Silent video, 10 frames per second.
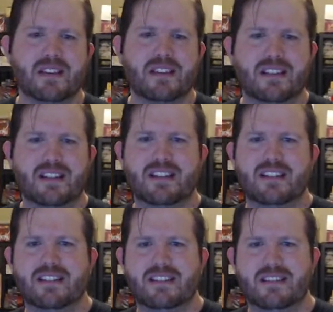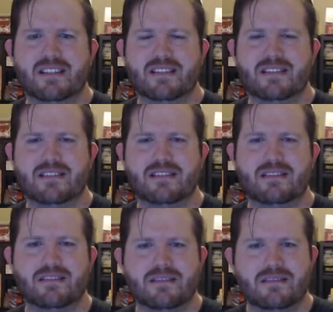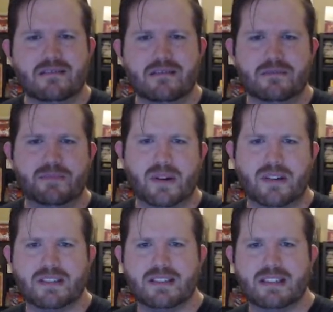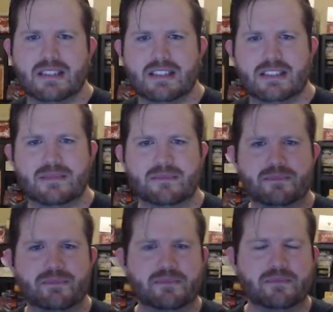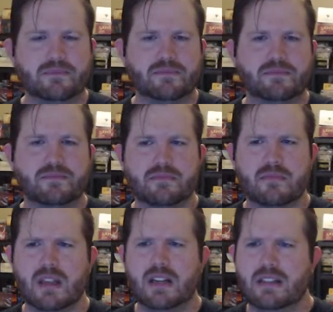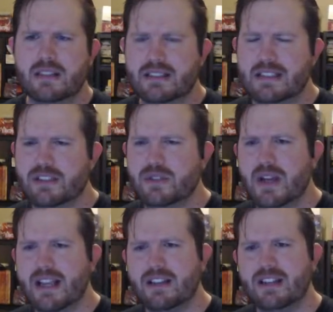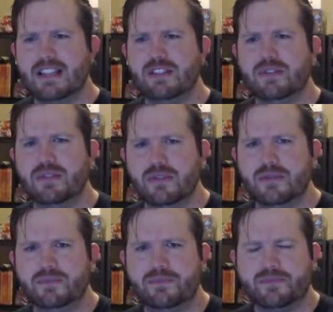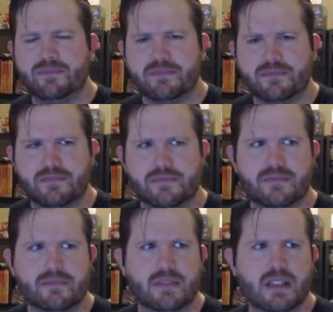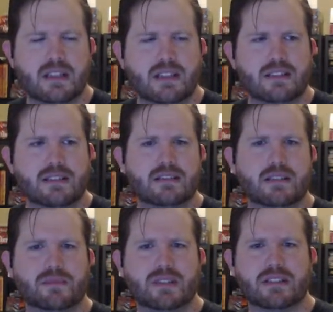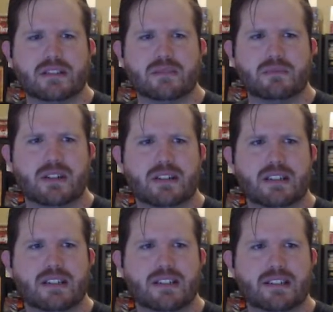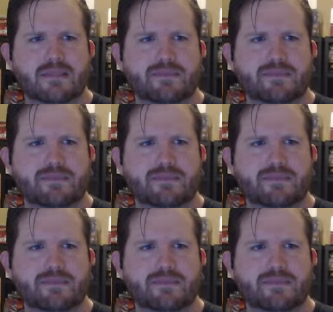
Oh, parse it in. Let's see, could I do something smart here?